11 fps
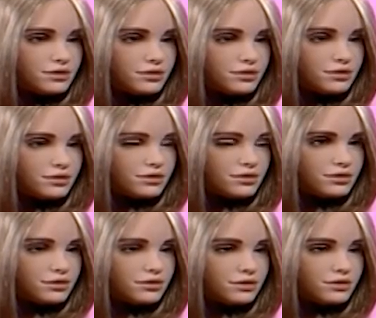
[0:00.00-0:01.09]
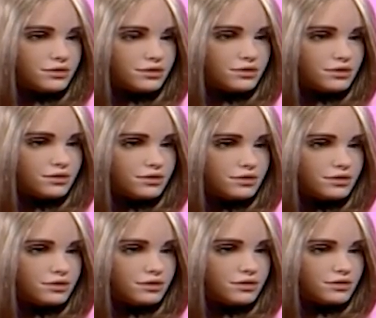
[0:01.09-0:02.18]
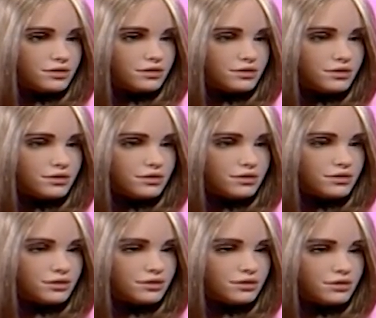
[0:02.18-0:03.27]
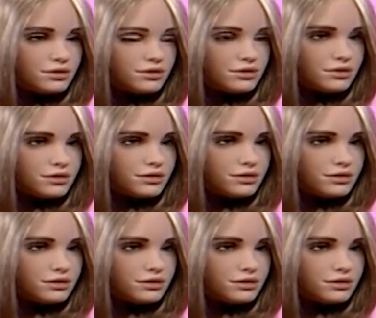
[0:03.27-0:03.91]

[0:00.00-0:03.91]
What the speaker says: This person isn't speaking.